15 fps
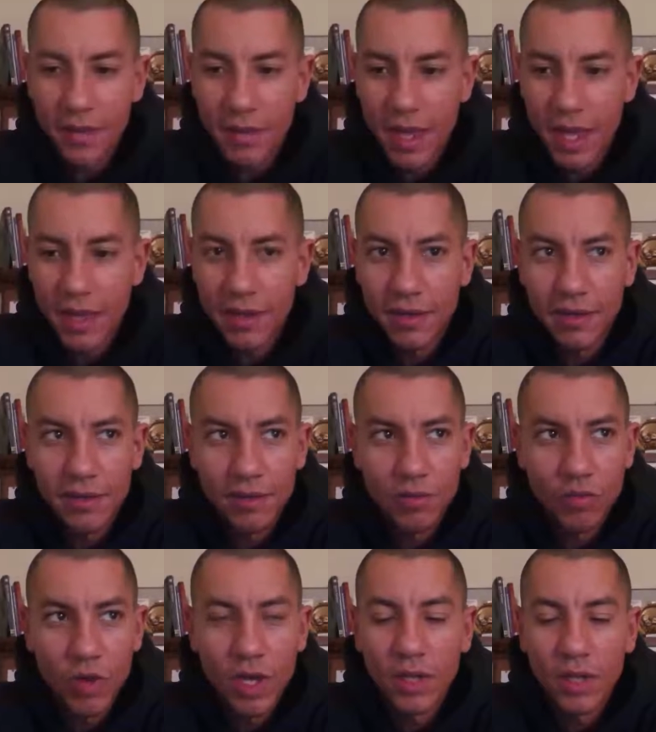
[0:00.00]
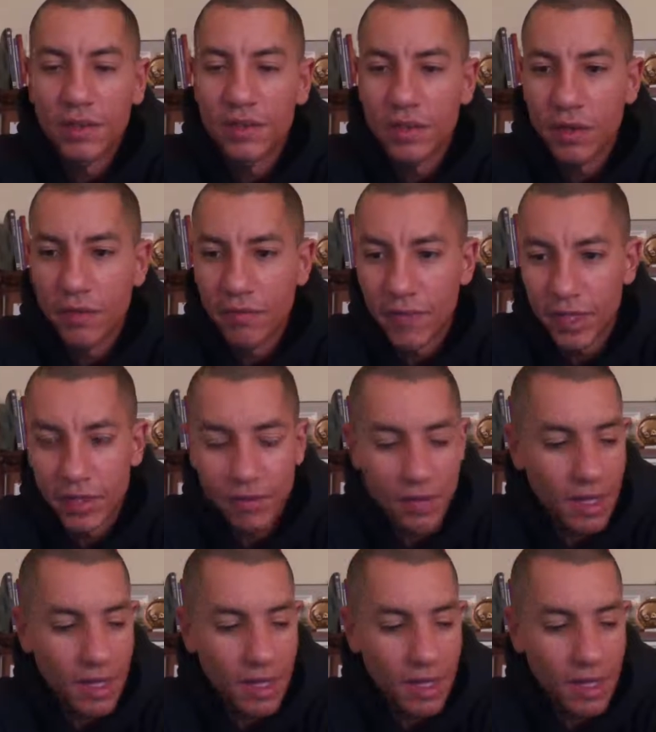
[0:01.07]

man, and well-deserved victory.